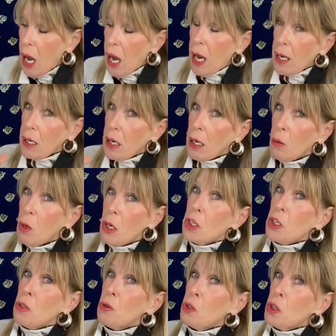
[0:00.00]
I think he
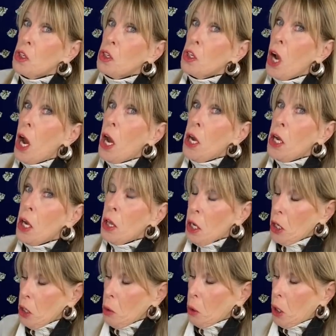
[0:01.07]
wants to stay in the
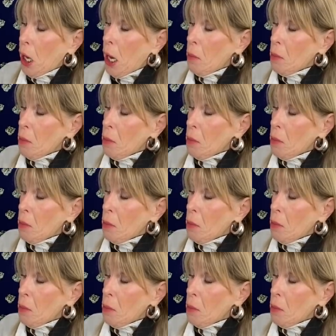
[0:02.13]
UK,